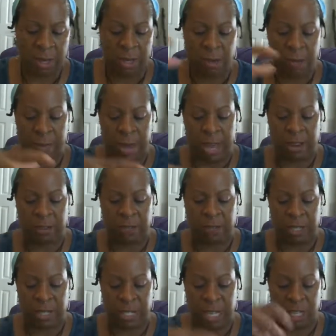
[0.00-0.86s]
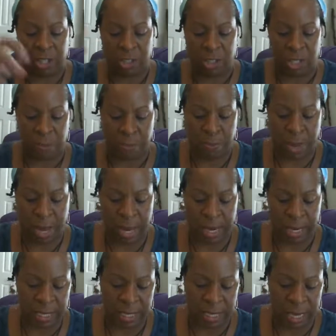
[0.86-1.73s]
the manifestation
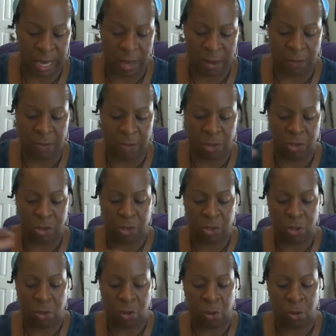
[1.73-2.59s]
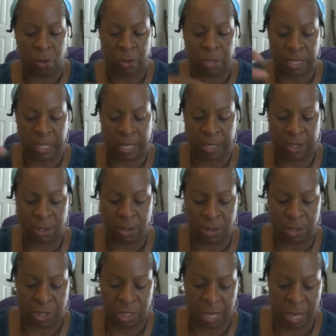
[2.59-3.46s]
body cell, the soul
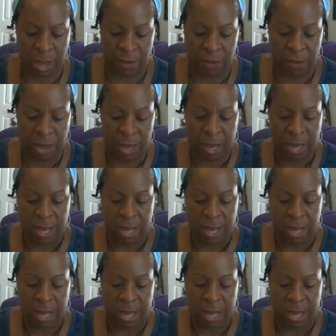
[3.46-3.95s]
center cell,